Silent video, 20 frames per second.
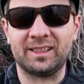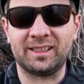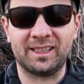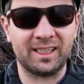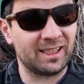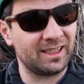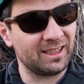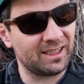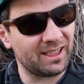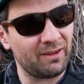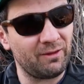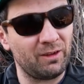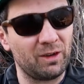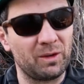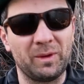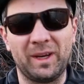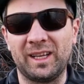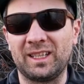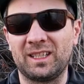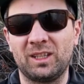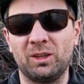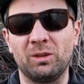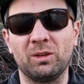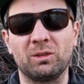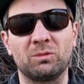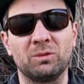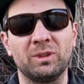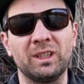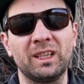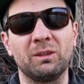6 and 7 weights too
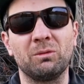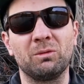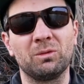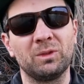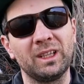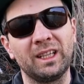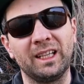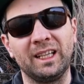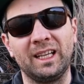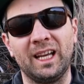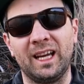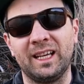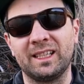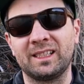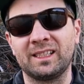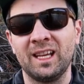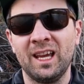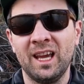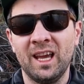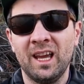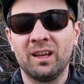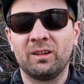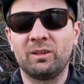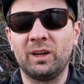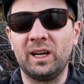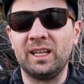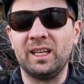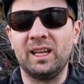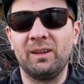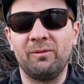are really, really nice.
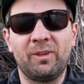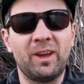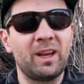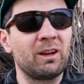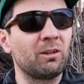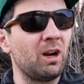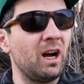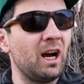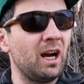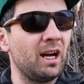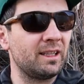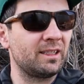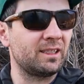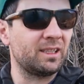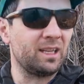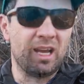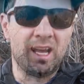Great nymphing rods,